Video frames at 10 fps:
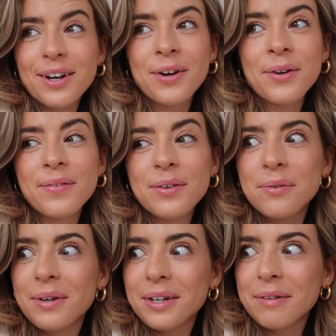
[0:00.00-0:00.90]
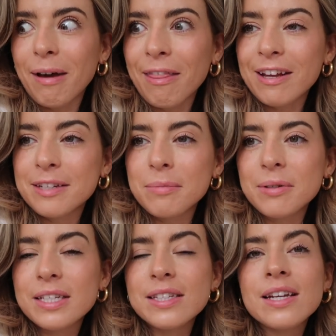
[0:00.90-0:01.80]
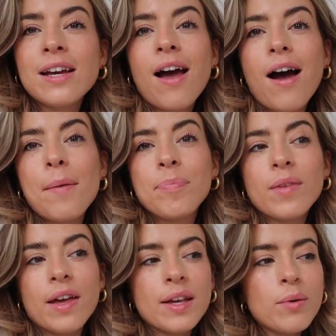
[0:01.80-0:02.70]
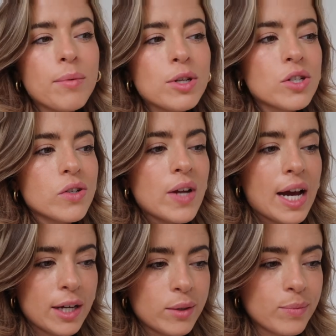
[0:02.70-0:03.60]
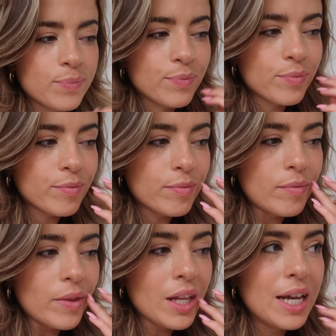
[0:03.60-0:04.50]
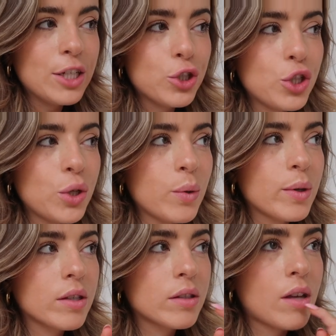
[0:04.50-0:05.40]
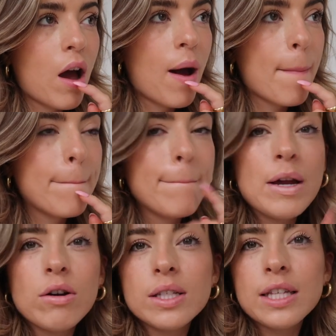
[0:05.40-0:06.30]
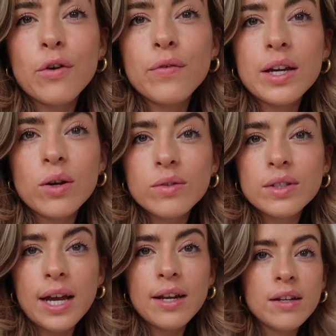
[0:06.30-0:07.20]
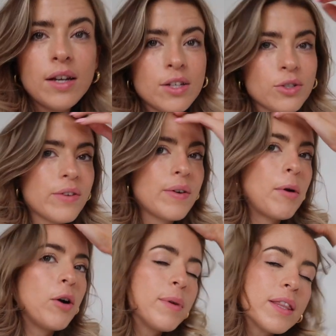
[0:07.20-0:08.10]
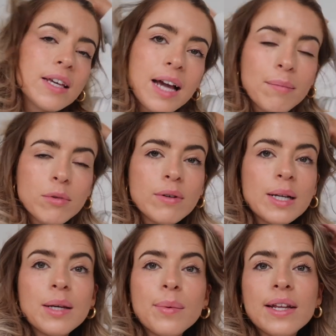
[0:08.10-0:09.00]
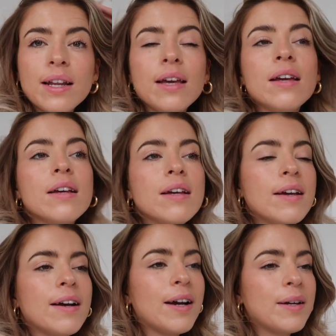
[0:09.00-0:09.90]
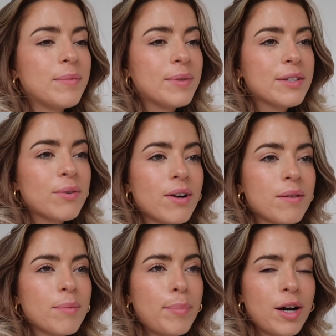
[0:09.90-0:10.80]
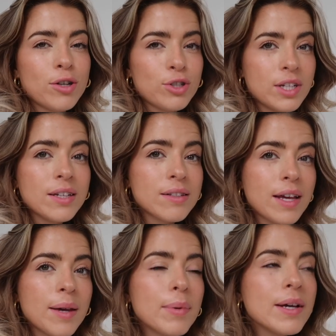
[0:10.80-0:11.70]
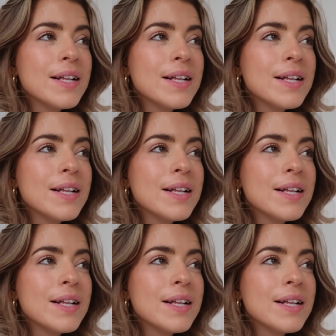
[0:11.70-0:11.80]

So I feel quite good about that to be honest. Um, I think what I'm going to do now is shoot some mirror selfie content. Sorry if I'm holding the camera really weirdly. Um, still partially asleep.